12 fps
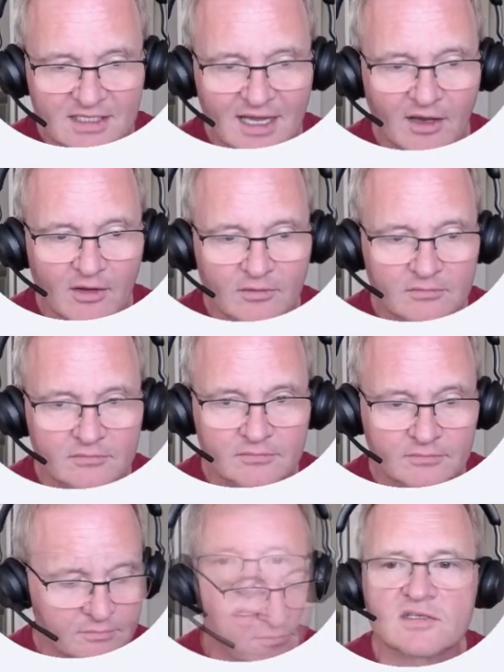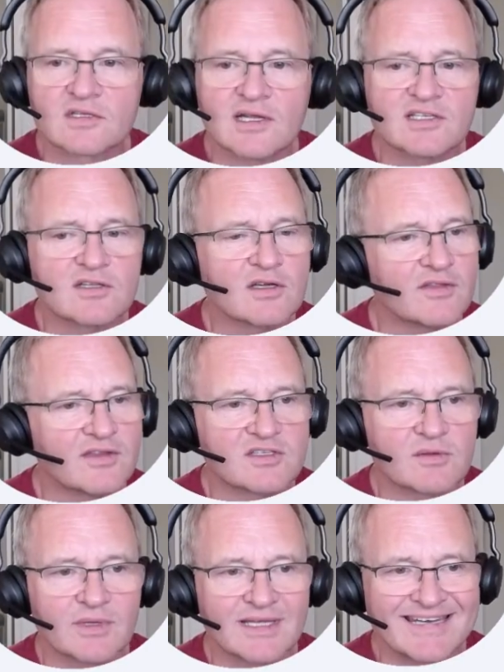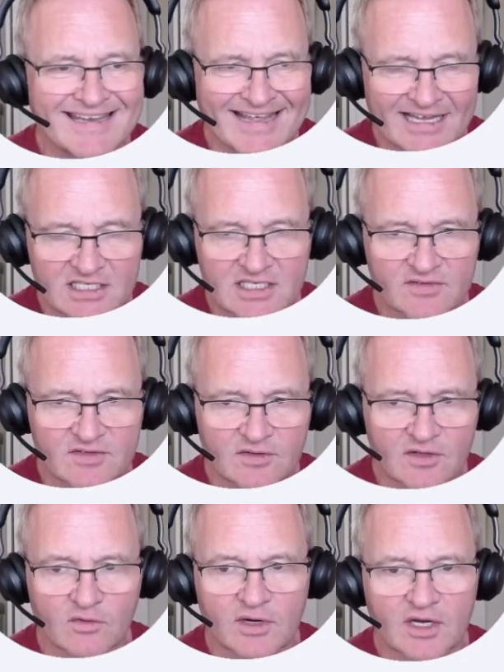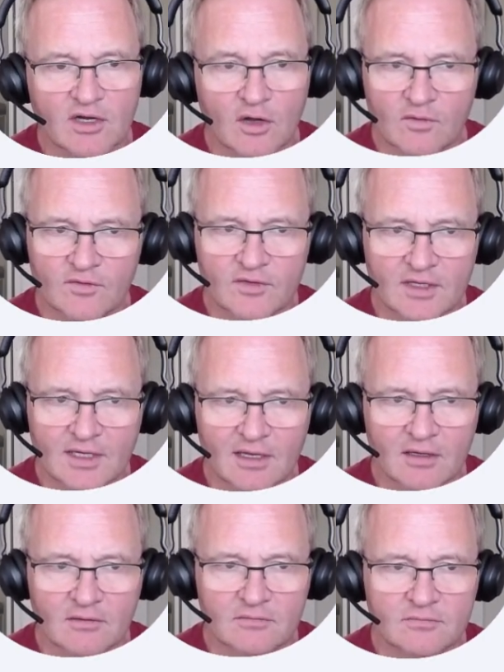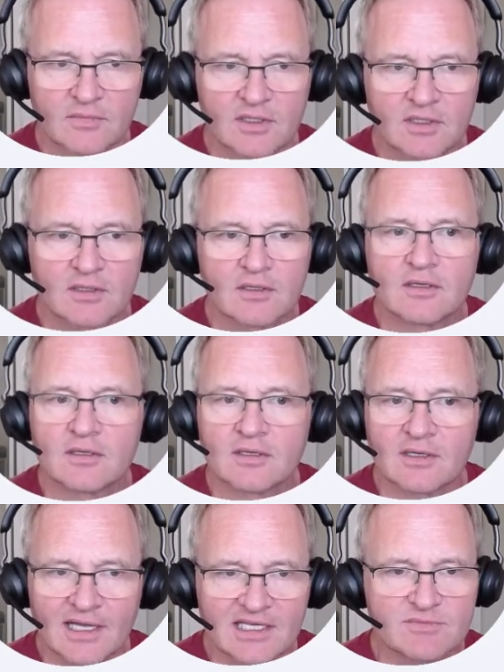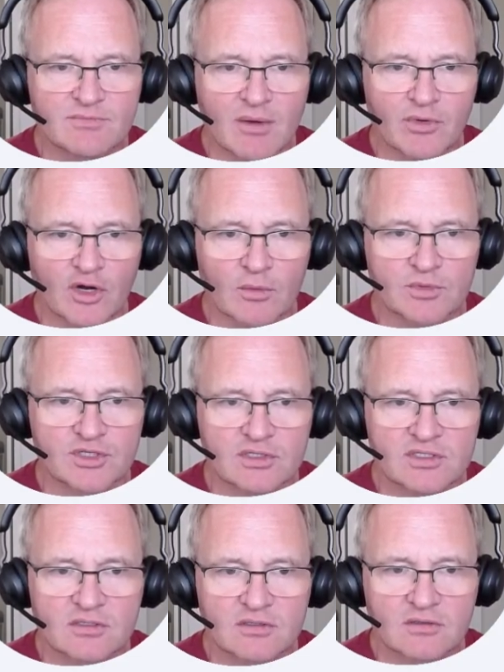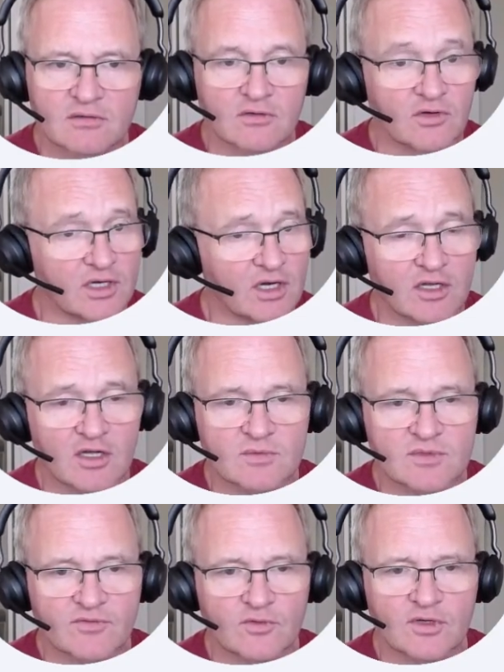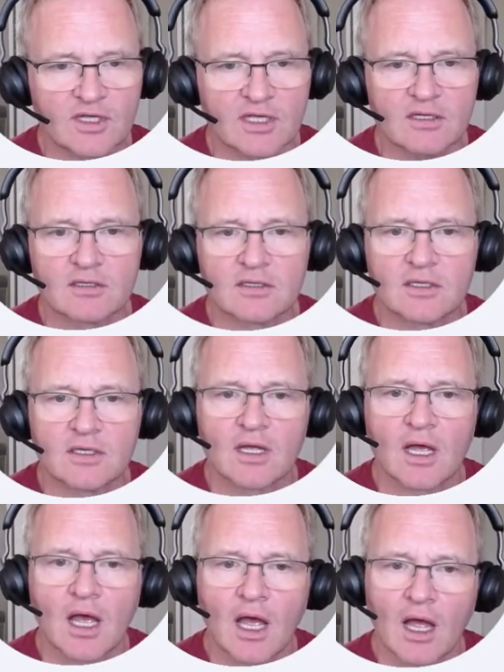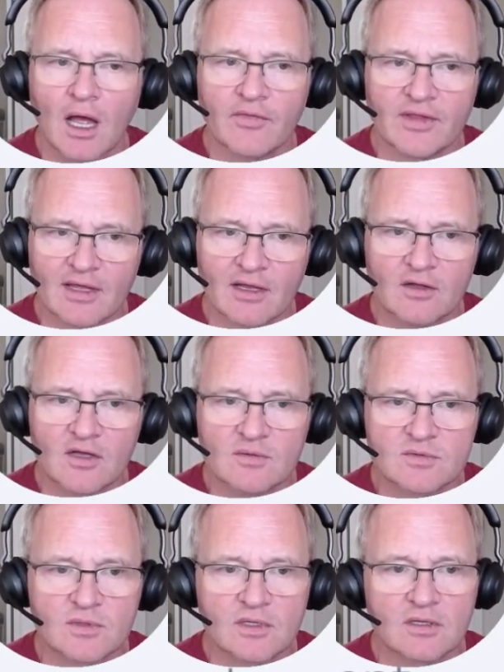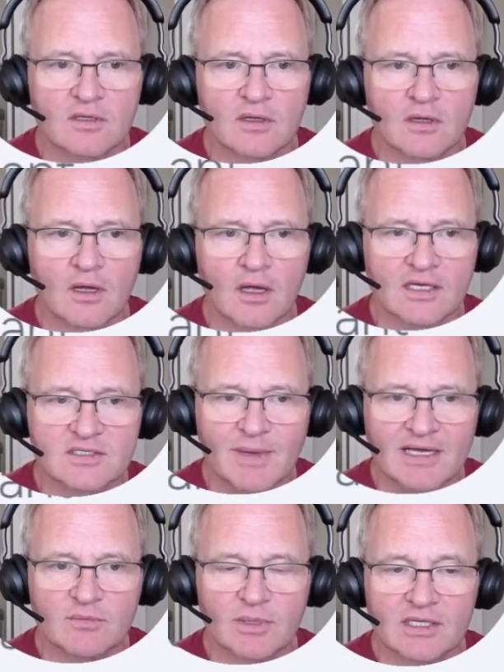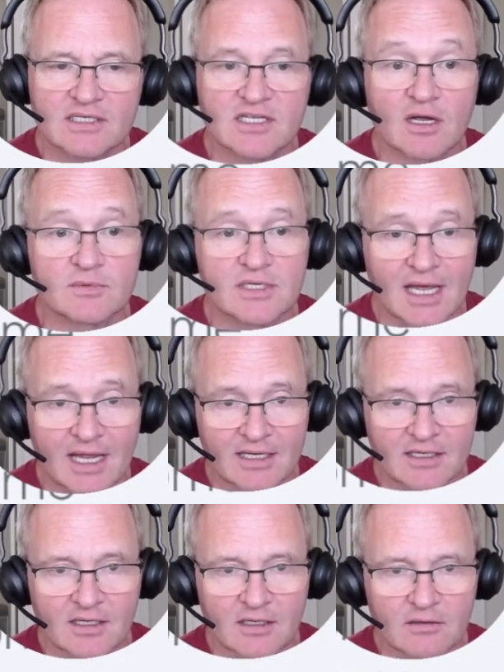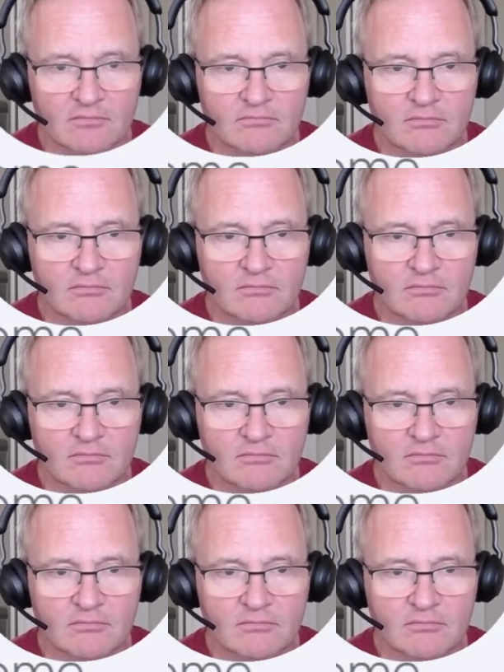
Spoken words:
Yellow. So let's look at some of the negatives of the Green over the Yellow. Less memory options. Green only comes with 4 gig, and the Yellow comes with expandability up to 8 gig.